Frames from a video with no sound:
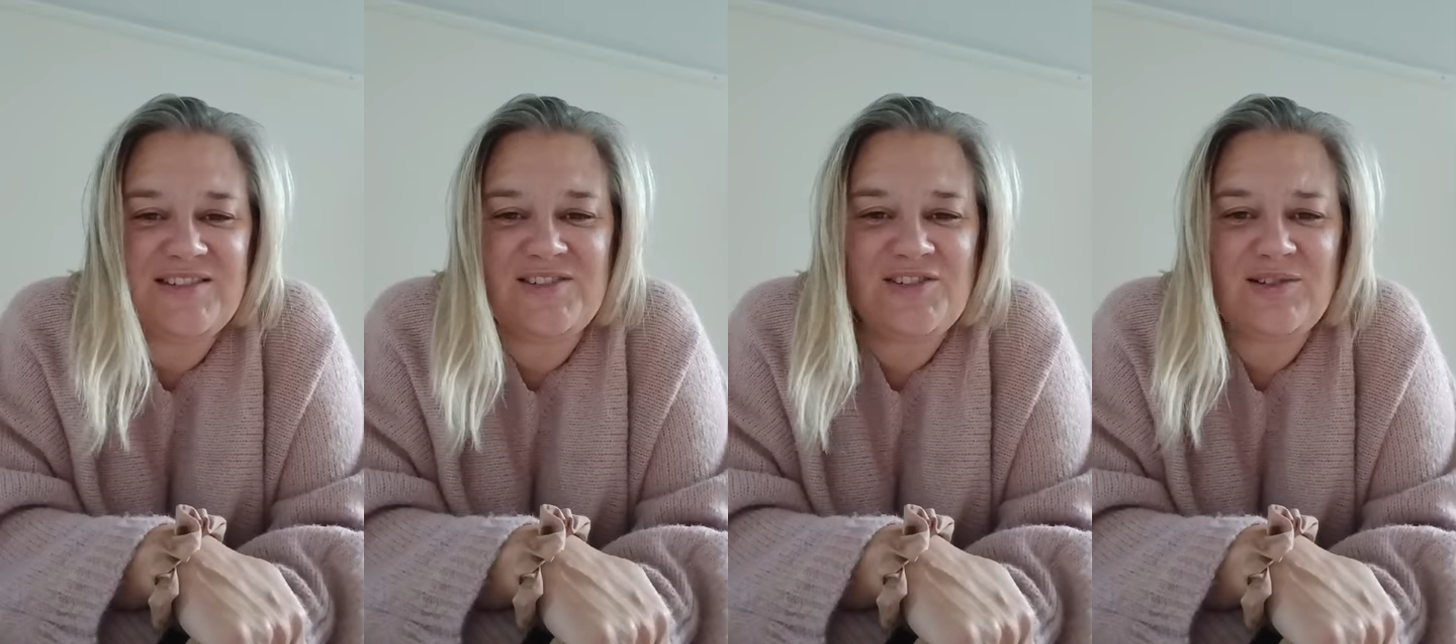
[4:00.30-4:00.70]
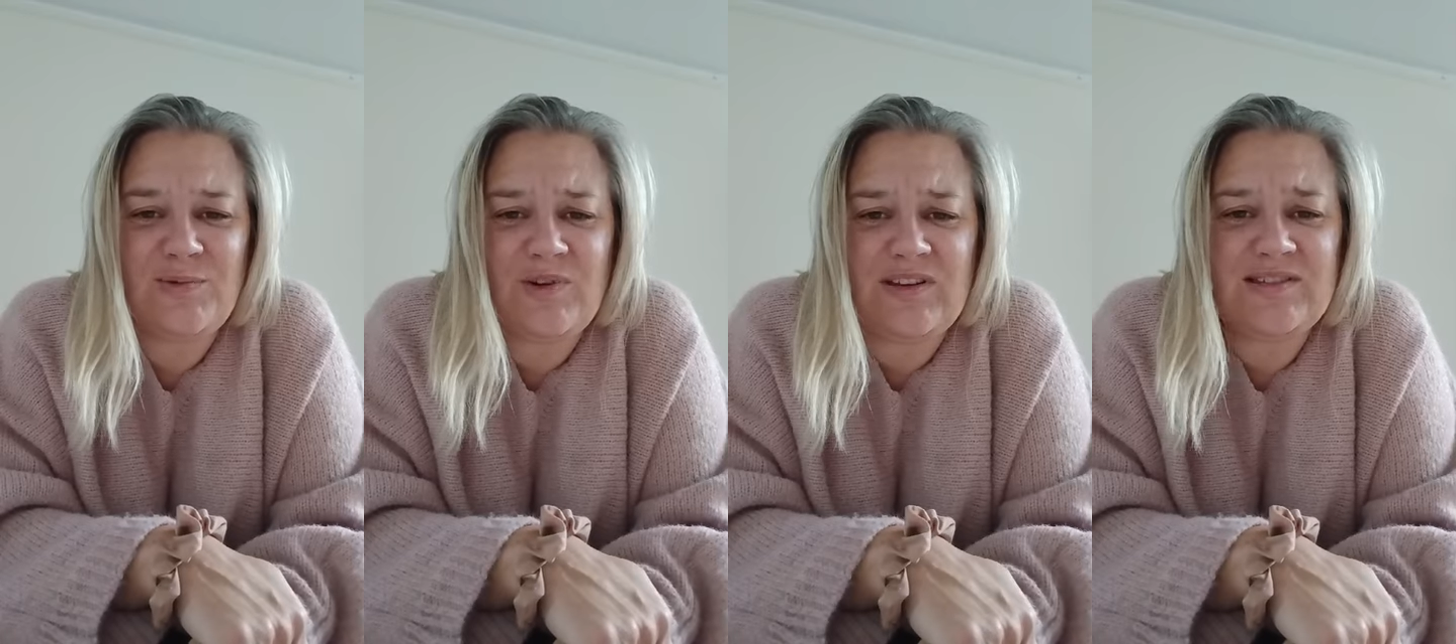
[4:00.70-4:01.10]
just
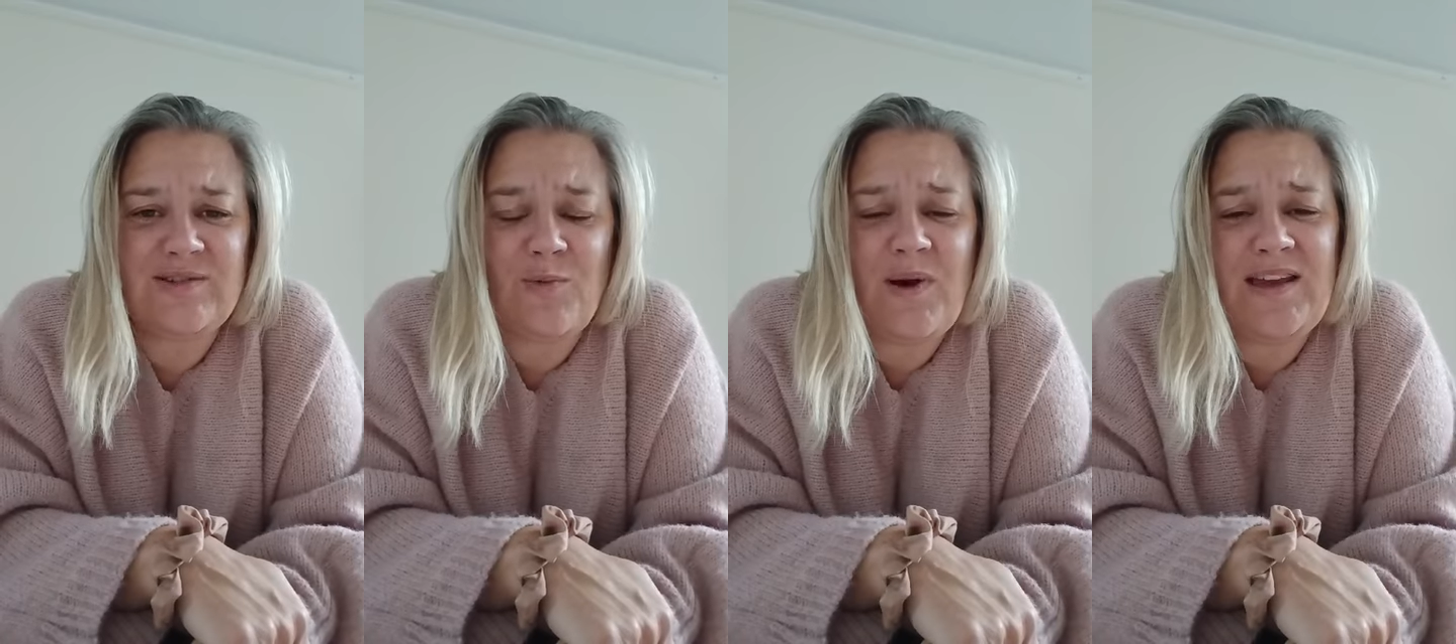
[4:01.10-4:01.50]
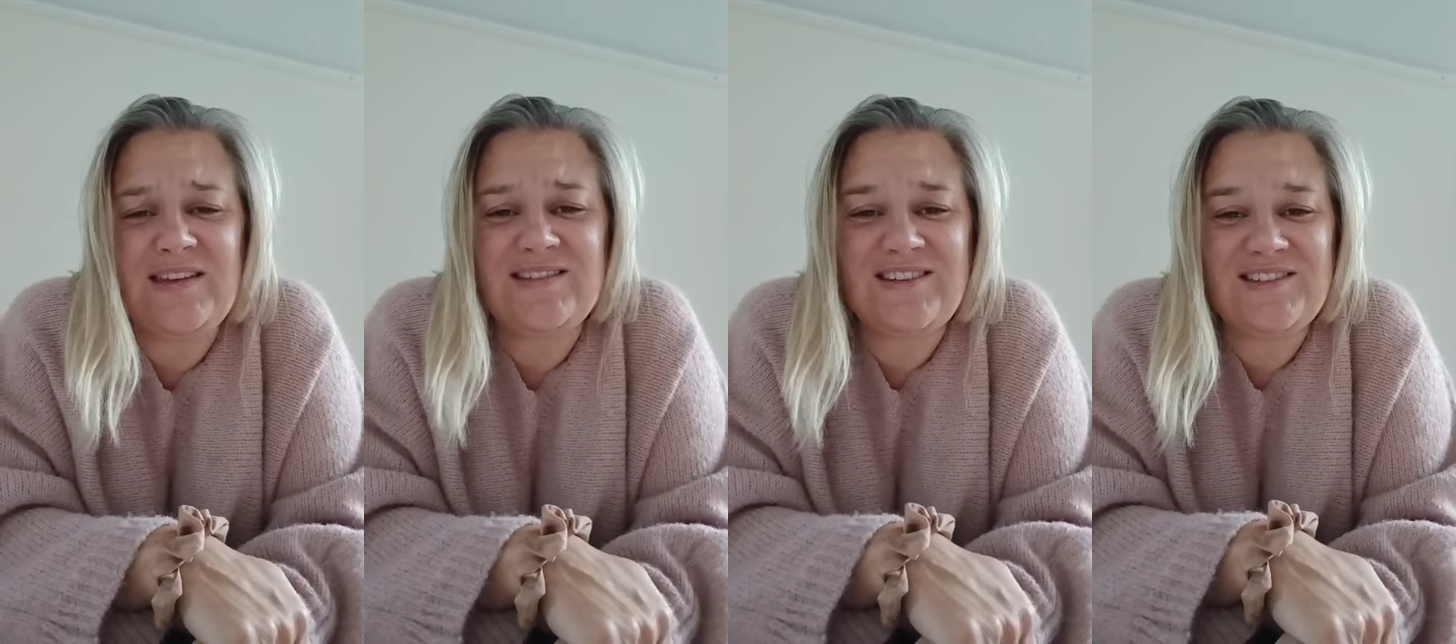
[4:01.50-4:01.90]
want us to
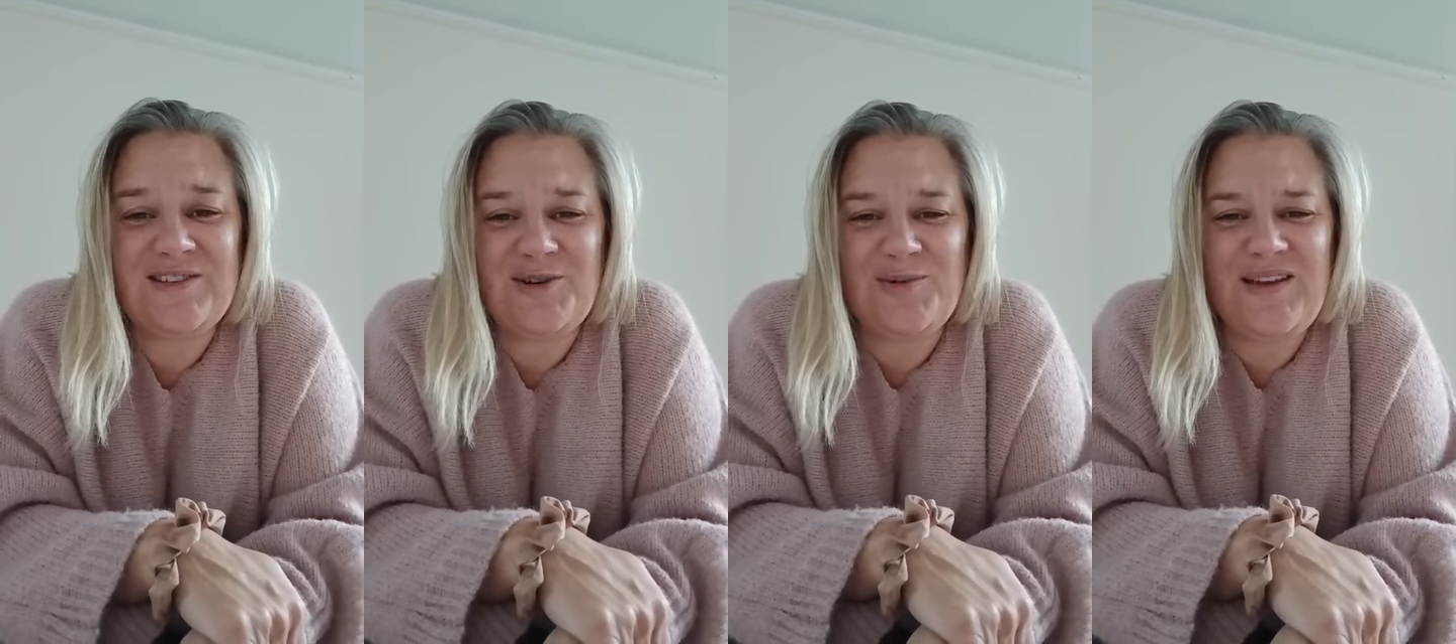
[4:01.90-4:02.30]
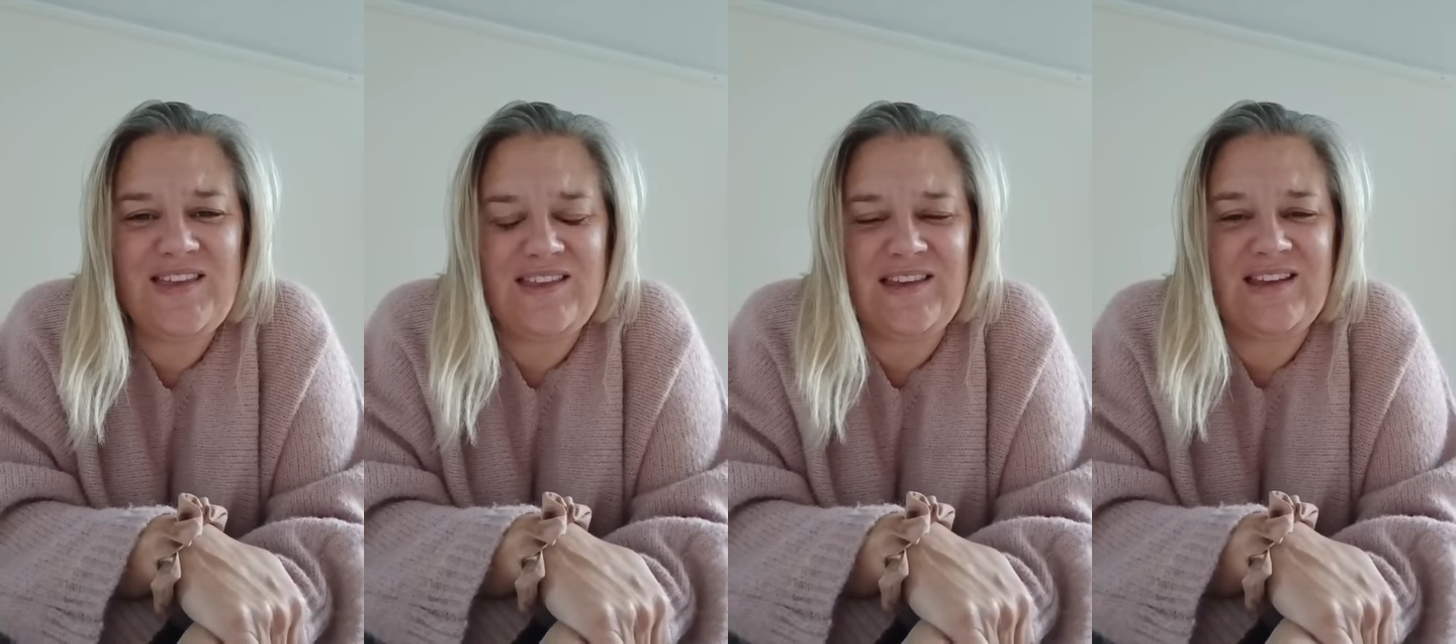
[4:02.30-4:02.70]
wait until we
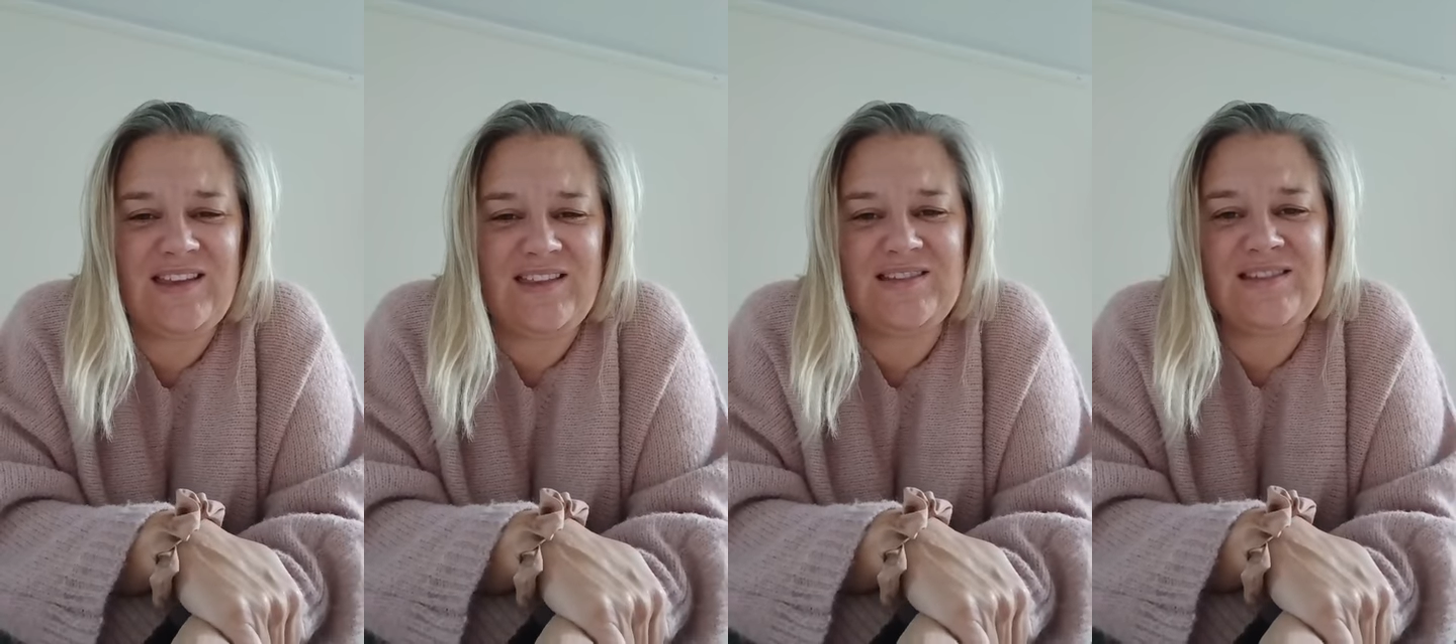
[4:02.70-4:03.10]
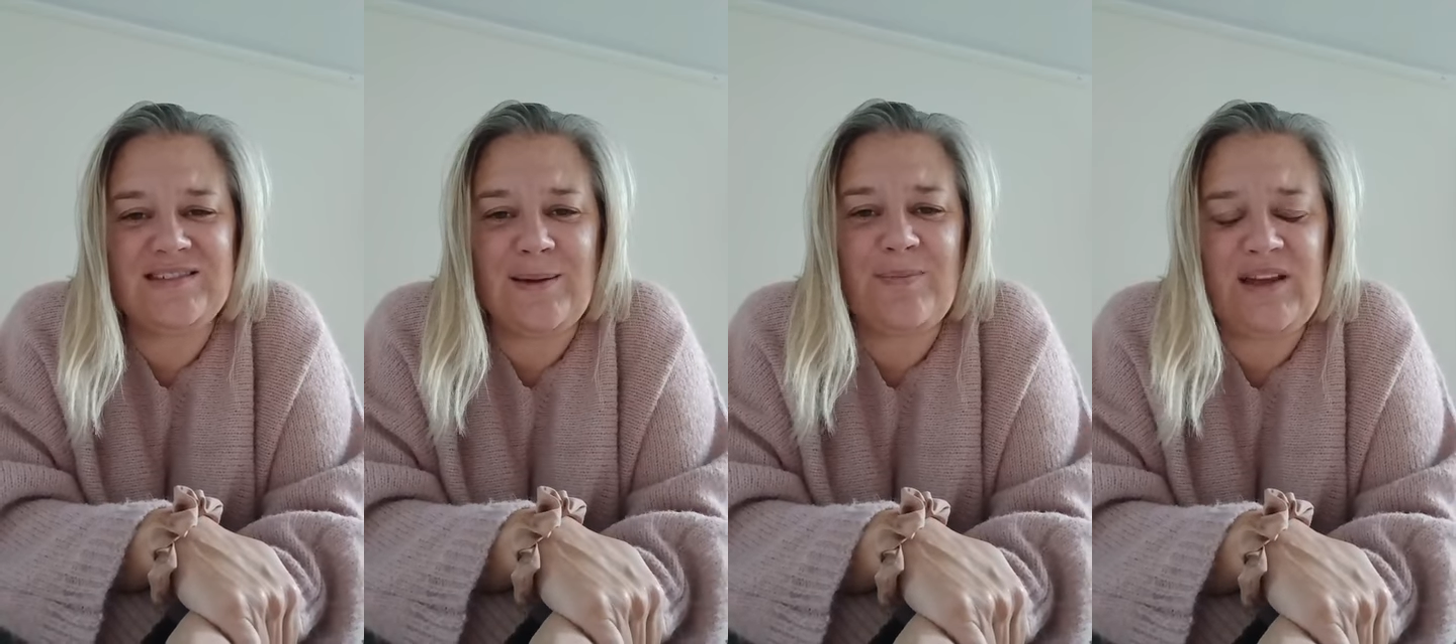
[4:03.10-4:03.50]
think this is
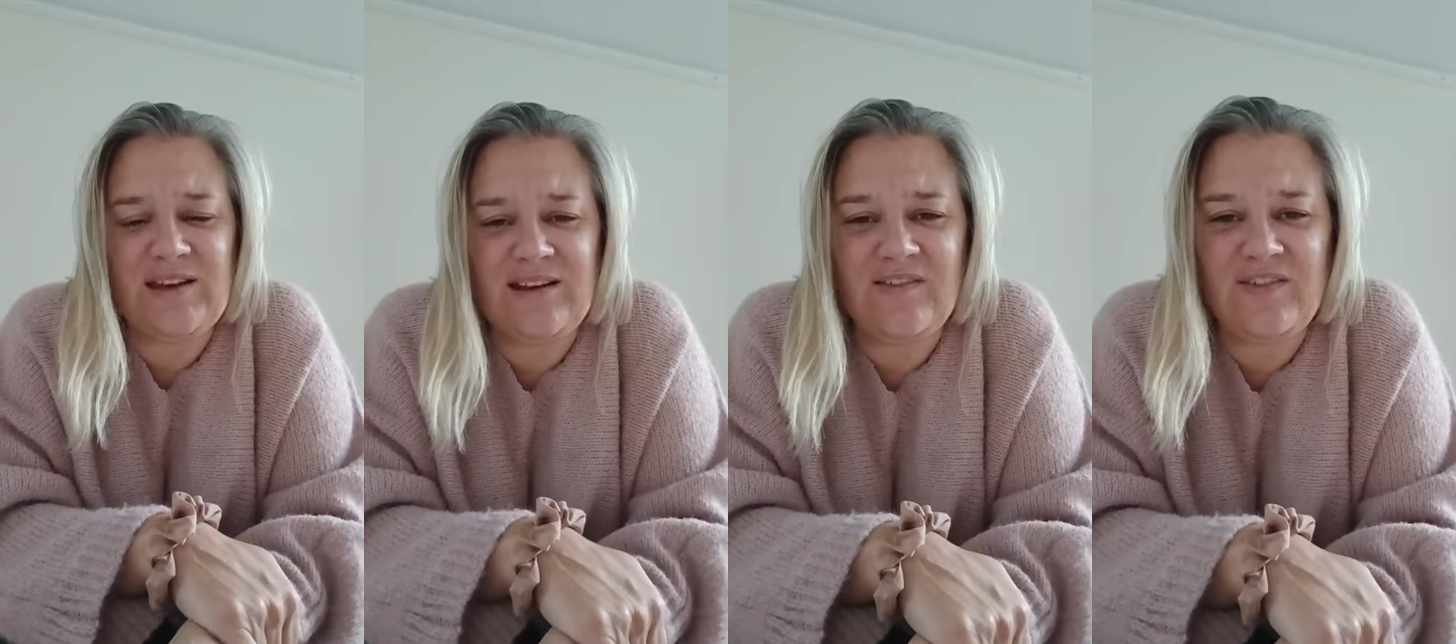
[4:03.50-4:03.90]
a big enough